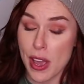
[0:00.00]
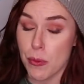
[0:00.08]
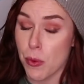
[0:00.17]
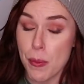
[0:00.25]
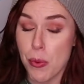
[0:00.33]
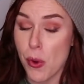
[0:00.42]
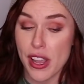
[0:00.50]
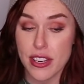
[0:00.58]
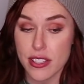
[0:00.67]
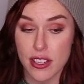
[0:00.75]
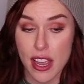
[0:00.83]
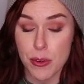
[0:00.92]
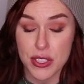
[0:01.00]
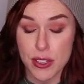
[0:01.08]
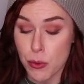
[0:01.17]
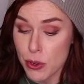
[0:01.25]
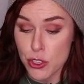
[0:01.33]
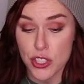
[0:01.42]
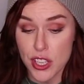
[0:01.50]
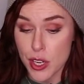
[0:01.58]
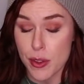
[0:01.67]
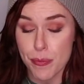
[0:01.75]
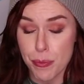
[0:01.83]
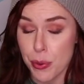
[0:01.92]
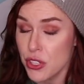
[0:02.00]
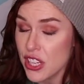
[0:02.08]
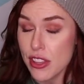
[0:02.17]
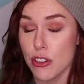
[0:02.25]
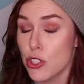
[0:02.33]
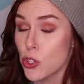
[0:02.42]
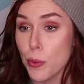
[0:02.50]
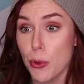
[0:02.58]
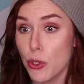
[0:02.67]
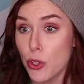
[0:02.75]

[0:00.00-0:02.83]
At one point, I was like, we're just going to put together a super